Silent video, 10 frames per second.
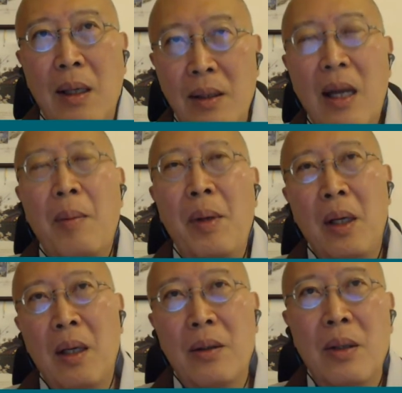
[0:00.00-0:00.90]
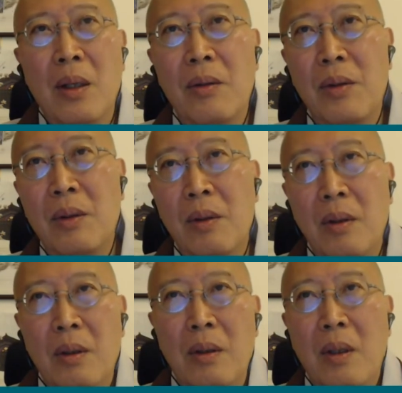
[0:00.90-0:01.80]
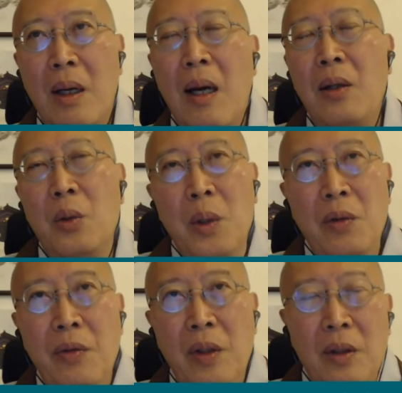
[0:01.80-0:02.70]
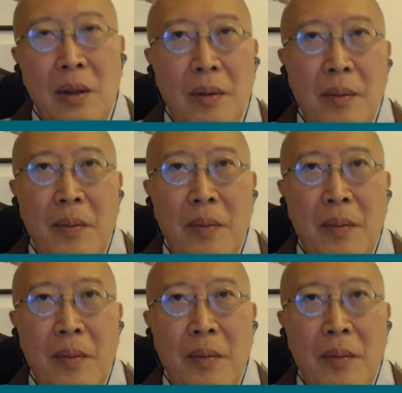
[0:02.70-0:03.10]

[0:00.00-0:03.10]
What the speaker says: examining ourselves. How do we feel?